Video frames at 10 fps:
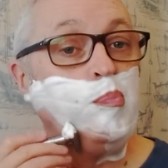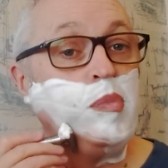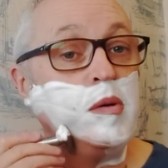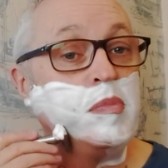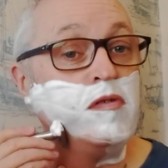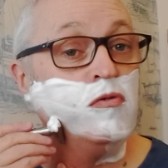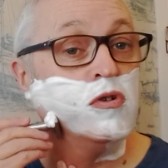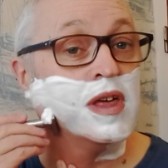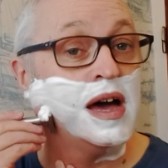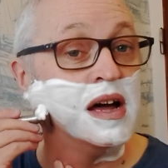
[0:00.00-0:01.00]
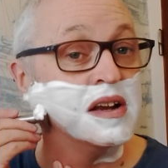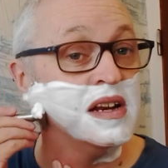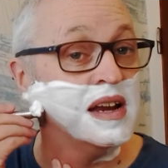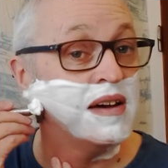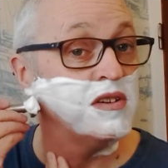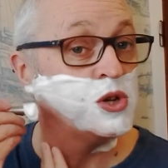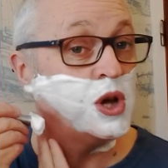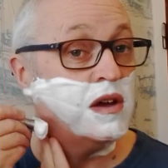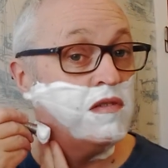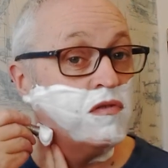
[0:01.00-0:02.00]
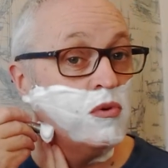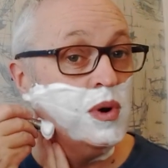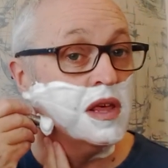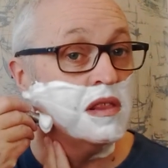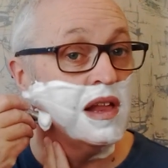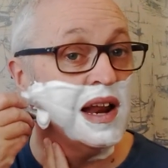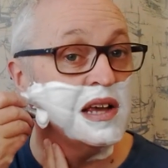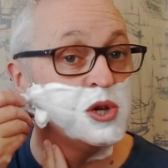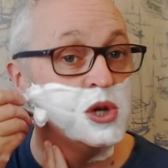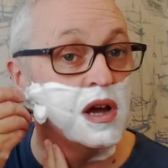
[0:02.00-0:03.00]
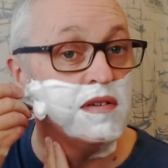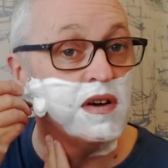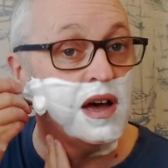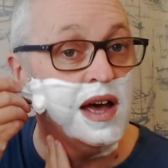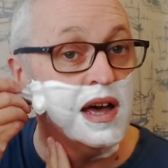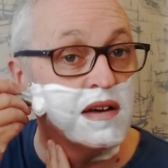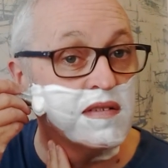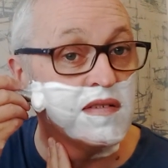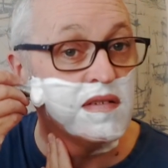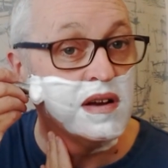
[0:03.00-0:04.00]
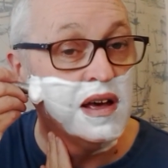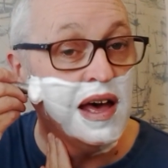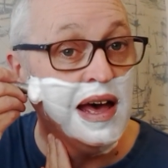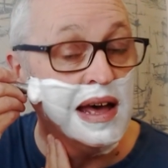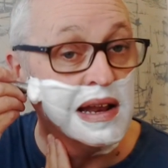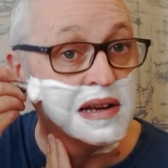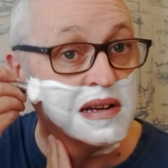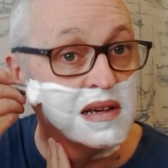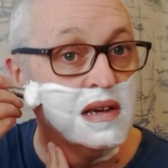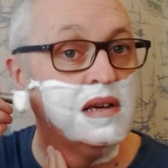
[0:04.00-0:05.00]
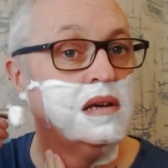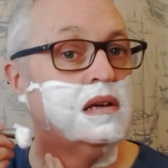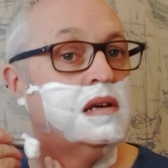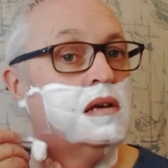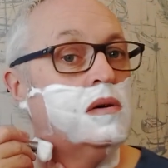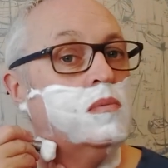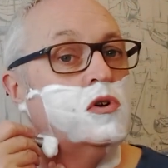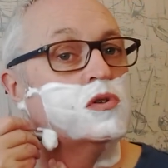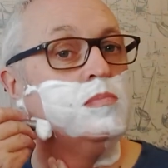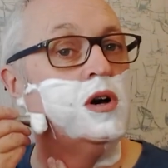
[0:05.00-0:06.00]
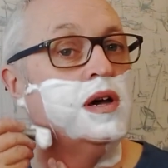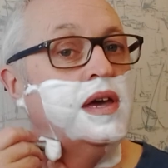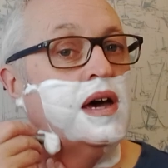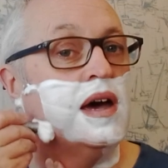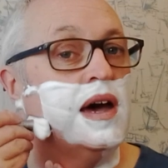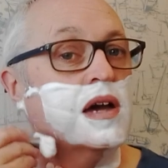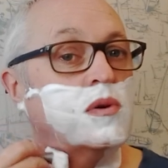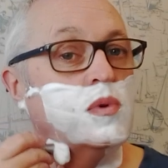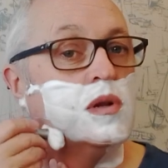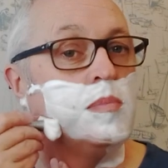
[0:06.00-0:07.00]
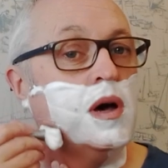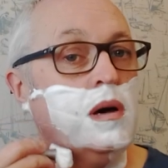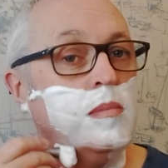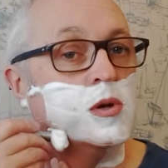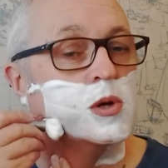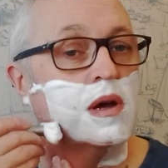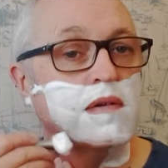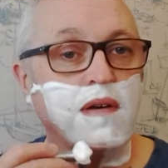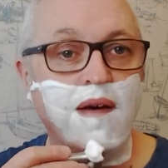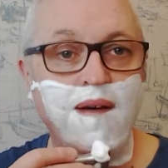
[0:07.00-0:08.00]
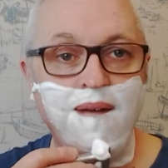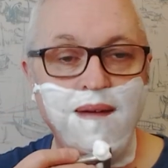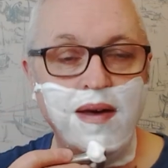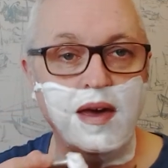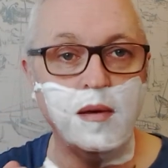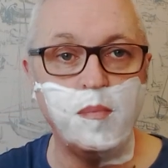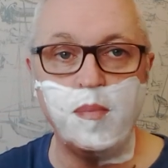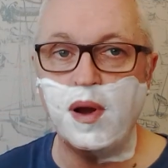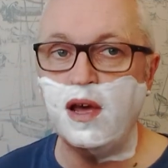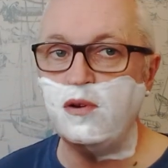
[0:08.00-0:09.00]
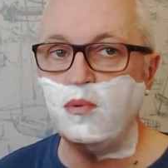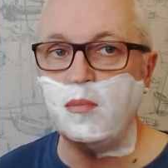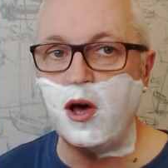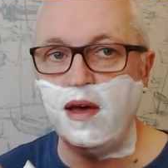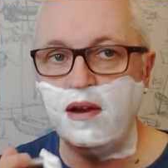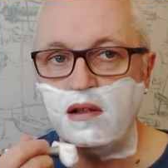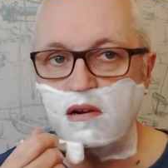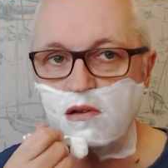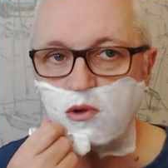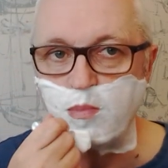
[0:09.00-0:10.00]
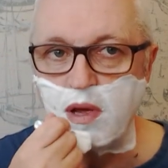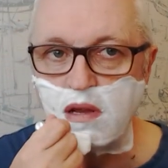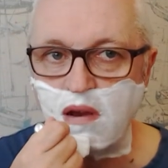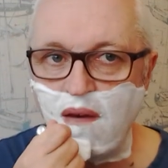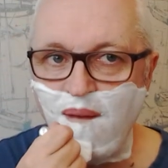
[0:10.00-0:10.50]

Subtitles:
But before that, I didn't have a shave for a week. The last shave I had was my Aqua de Palma shave. It played with my head a little bit.